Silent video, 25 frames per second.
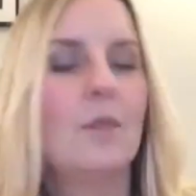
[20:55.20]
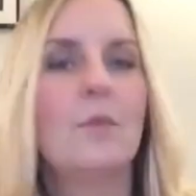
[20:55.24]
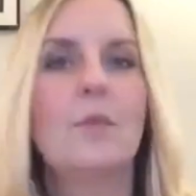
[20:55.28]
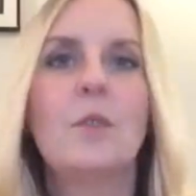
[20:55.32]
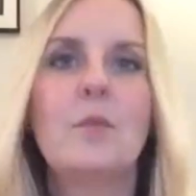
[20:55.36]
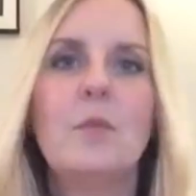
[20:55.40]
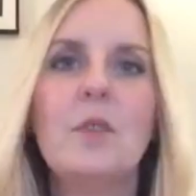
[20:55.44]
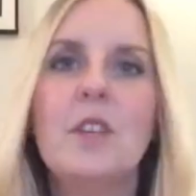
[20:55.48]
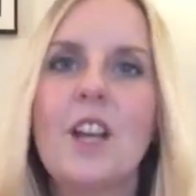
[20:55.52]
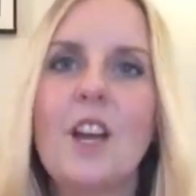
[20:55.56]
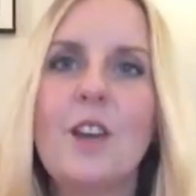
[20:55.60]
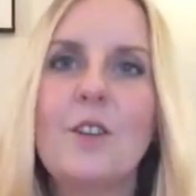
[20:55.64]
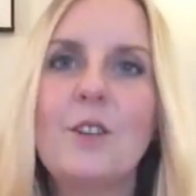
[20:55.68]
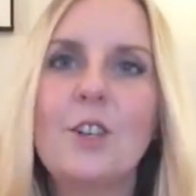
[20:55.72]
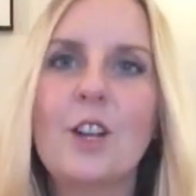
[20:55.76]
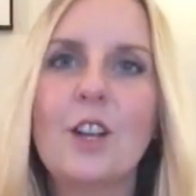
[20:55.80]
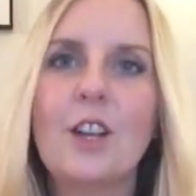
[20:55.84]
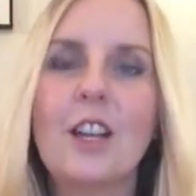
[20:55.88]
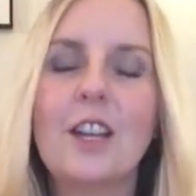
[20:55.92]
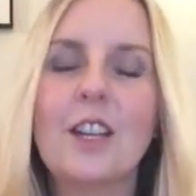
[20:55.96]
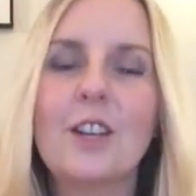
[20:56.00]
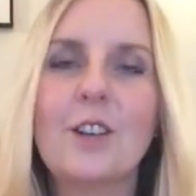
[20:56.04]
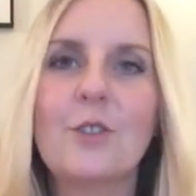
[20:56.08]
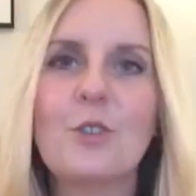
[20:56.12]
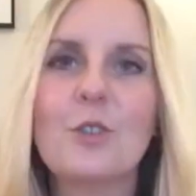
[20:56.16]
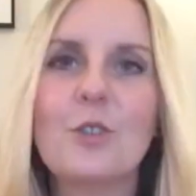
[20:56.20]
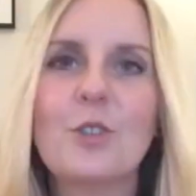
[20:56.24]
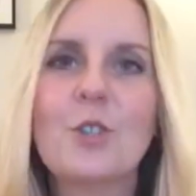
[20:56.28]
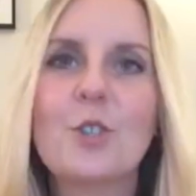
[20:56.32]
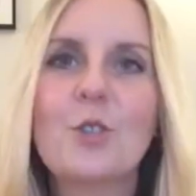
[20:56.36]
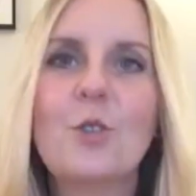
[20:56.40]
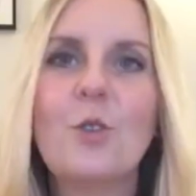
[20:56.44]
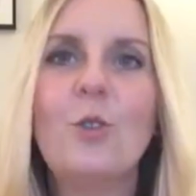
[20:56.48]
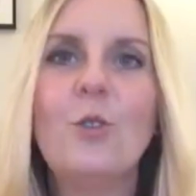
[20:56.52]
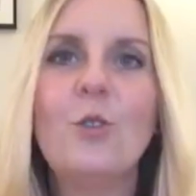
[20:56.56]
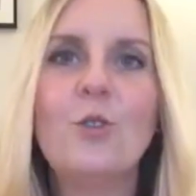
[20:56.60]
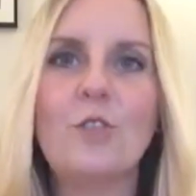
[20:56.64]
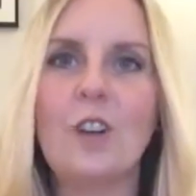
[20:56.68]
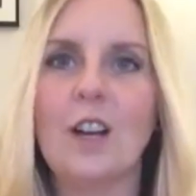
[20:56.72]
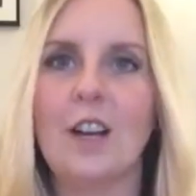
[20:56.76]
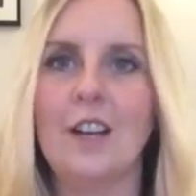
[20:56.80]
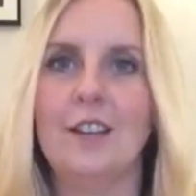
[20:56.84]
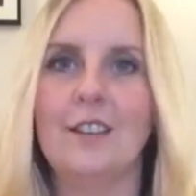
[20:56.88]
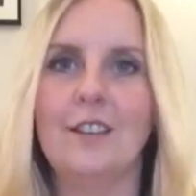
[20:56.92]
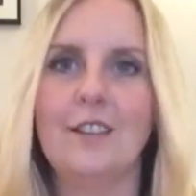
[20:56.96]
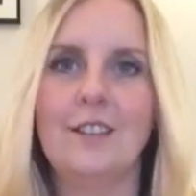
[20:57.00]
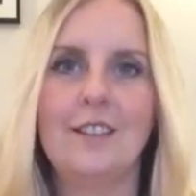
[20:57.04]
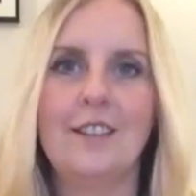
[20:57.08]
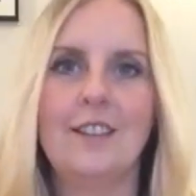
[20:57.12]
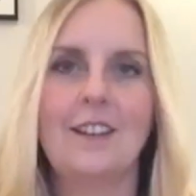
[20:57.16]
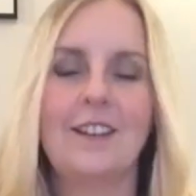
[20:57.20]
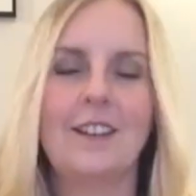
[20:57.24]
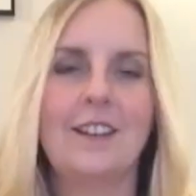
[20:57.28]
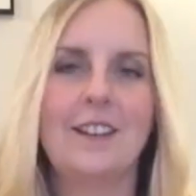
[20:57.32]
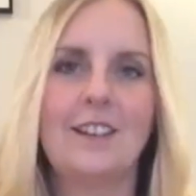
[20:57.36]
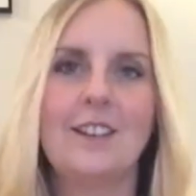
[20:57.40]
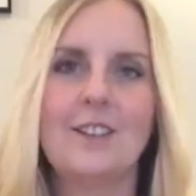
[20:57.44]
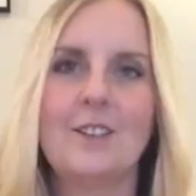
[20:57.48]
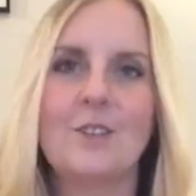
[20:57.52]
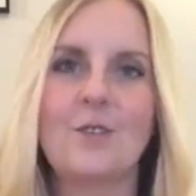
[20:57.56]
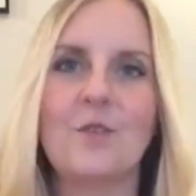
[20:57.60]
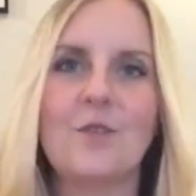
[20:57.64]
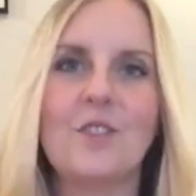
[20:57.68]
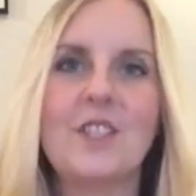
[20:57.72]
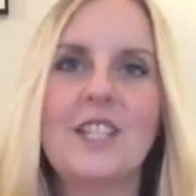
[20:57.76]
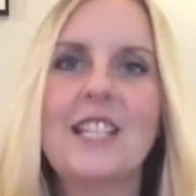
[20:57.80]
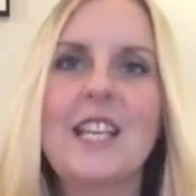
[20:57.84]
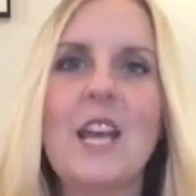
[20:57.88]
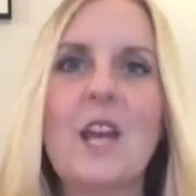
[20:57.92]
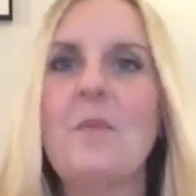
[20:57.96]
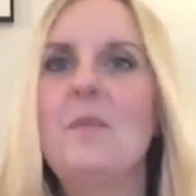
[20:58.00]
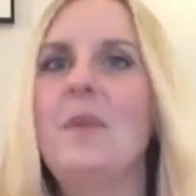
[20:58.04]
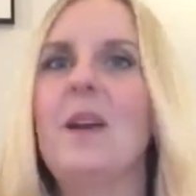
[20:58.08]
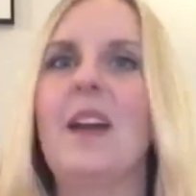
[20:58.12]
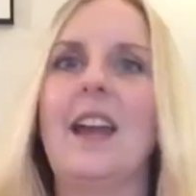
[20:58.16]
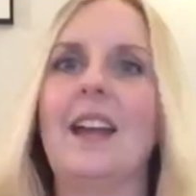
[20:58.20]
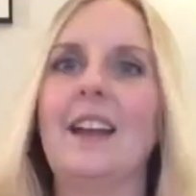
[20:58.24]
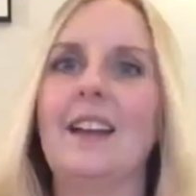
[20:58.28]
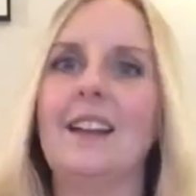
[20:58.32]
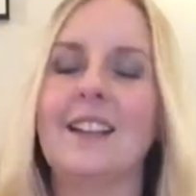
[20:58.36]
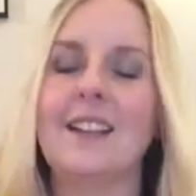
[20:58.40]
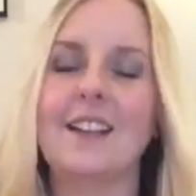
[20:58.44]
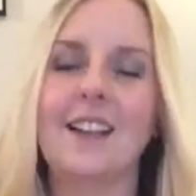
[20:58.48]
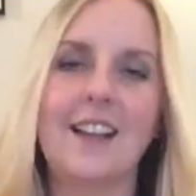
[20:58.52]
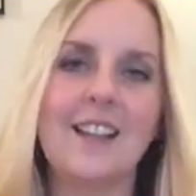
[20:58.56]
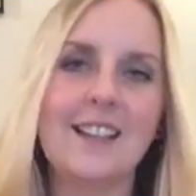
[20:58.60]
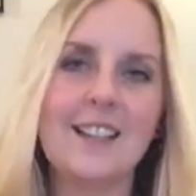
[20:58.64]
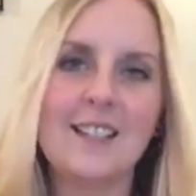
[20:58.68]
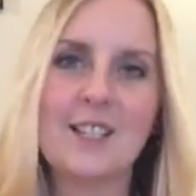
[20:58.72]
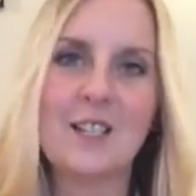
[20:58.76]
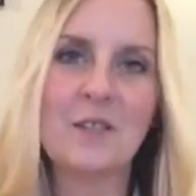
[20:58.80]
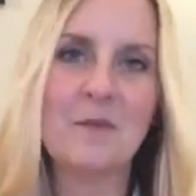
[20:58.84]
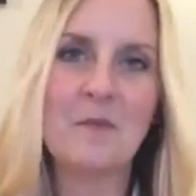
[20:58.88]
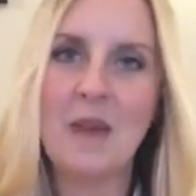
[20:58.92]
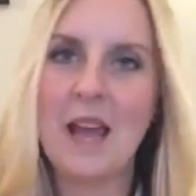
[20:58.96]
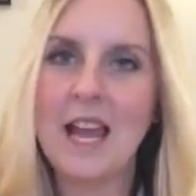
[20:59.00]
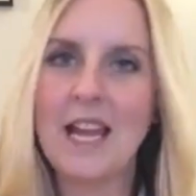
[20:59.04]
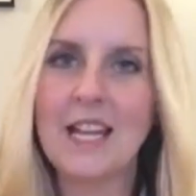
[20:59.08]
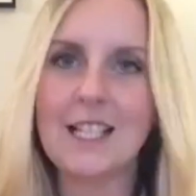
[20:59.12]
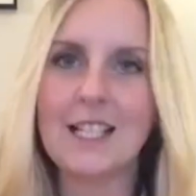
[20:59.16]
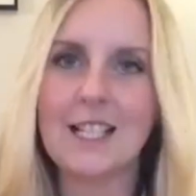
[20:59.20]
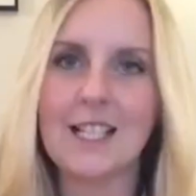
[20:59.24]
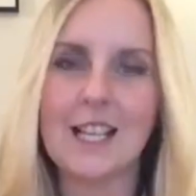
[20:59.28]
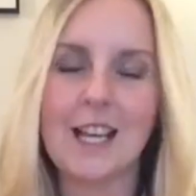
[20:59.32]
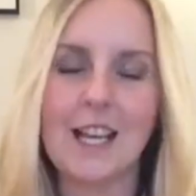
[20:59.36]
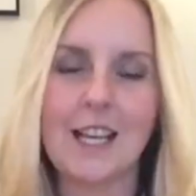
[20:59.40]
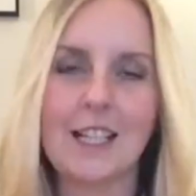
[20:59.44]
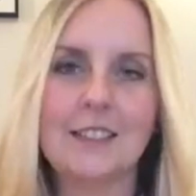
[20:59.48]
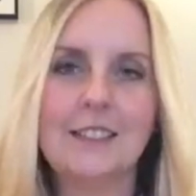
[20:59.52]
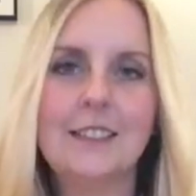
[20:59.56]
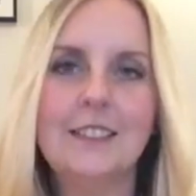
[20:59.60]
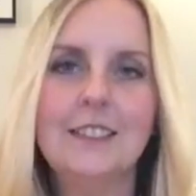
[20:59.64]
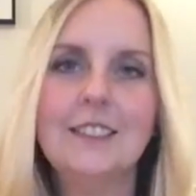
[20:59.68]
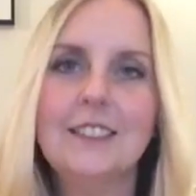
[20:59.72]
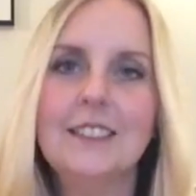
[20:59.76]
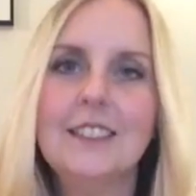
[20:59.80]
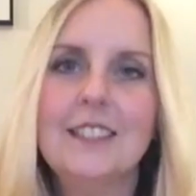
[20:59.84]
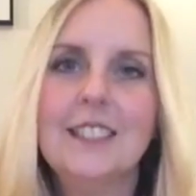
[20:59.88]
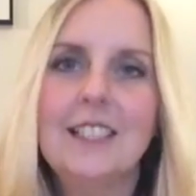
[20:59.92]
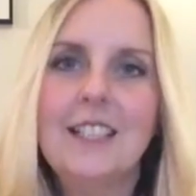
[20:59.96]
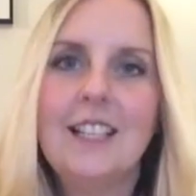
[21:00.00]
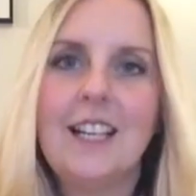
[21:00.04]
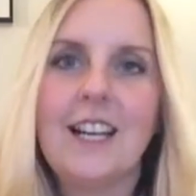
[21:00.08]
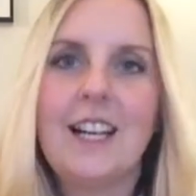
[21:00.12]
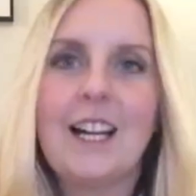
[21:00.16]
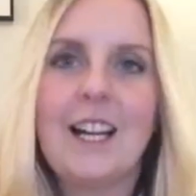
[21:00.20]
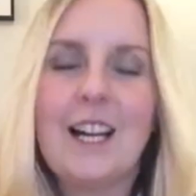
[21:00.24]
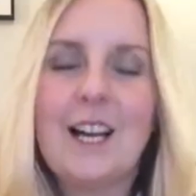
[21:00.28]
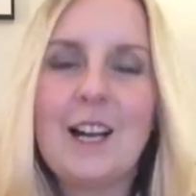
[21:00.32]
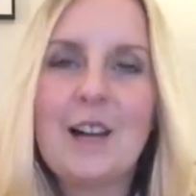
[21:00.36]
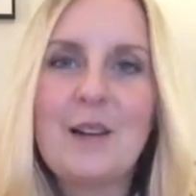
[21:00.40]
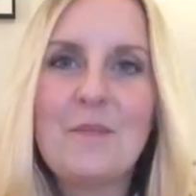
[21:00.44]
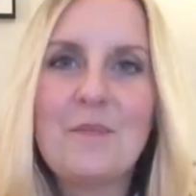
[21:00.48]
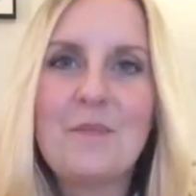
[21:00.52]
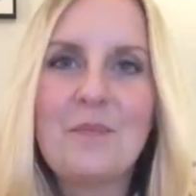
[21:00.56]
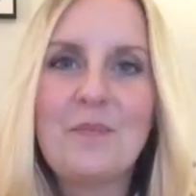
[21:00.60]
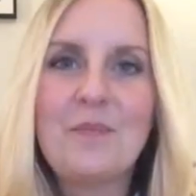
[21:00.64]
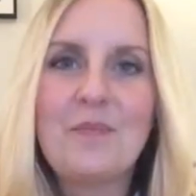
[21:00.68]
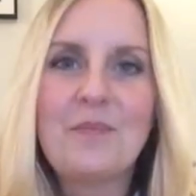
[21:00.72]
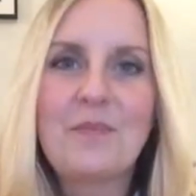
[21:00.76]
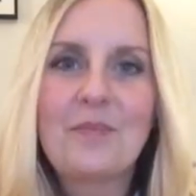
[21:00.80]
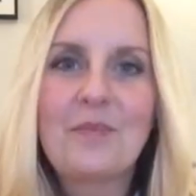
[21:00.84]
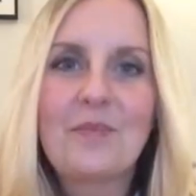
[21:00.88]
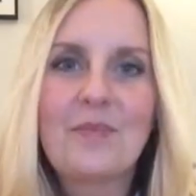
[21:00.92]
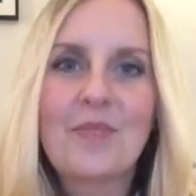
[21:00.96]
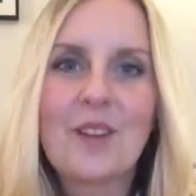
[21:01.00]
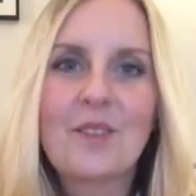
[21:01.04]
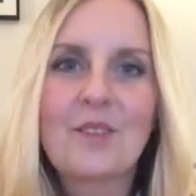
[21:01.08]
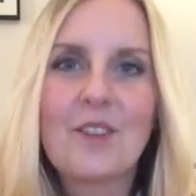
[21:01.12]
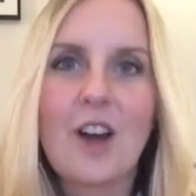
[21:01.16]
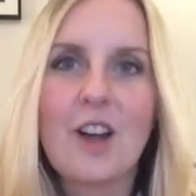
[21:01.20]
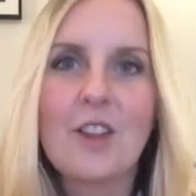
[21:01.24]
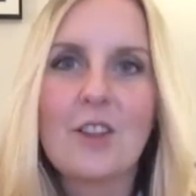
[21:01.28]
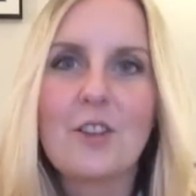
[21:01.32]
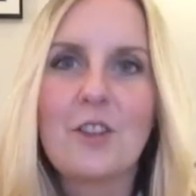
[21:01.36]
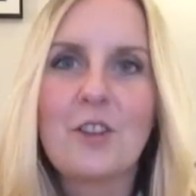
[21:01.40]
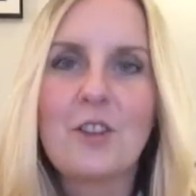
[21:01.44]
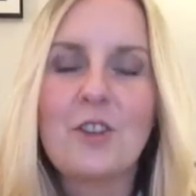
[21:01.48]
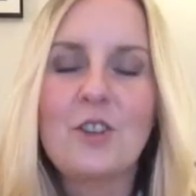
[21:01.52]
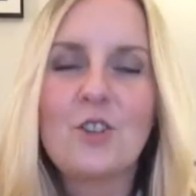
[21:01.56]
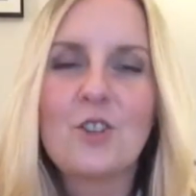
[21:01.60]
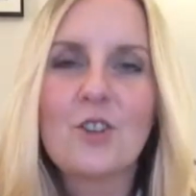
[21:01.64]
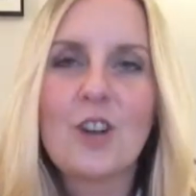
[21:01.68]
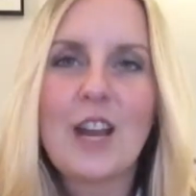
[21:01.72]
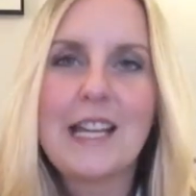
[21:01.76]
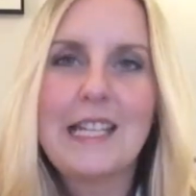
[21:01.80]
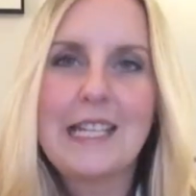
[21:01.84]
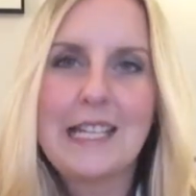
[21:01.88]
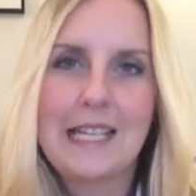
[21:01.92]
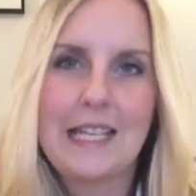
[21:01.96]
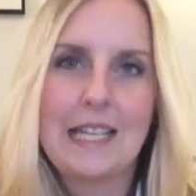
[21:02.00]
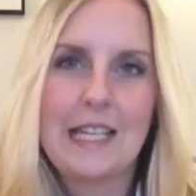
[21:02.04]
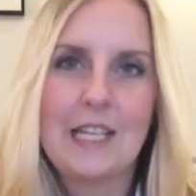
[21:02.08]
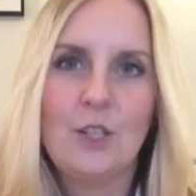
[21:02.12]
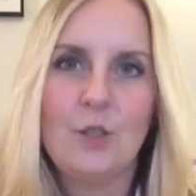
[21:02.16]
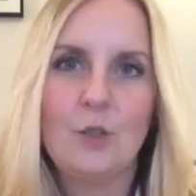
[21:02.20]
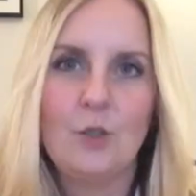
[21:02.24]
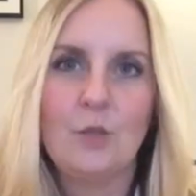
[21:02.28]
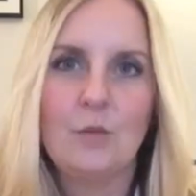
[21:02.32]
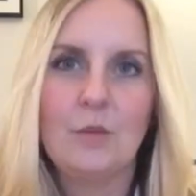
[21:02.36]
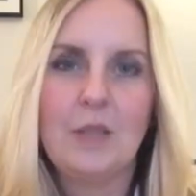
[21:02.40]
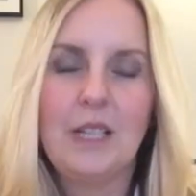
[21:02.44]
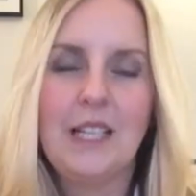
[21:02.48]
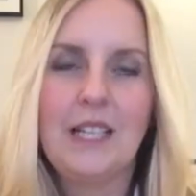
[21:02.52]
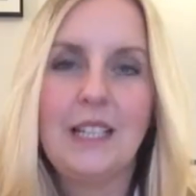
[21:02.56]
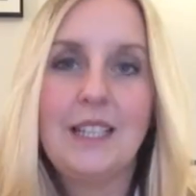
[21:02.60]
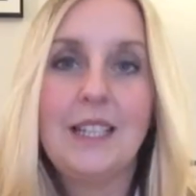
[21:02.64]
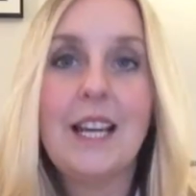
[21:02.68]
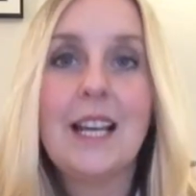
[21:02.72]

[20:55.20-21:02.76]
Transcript: I'm going to be going like on the school run, sort of skipping. Like this is amazing. Um, rather than dreading it normally.